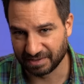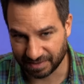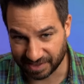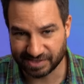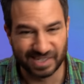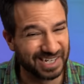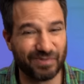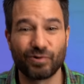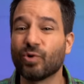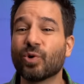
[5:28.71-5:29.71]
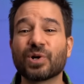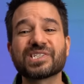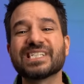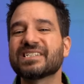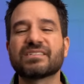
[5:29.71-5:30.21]
This, of
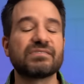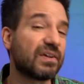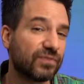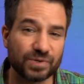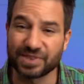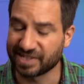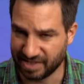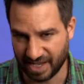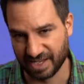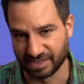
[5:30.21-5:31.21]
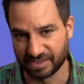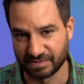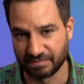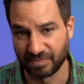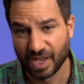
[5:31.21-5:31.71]
course, is never the case.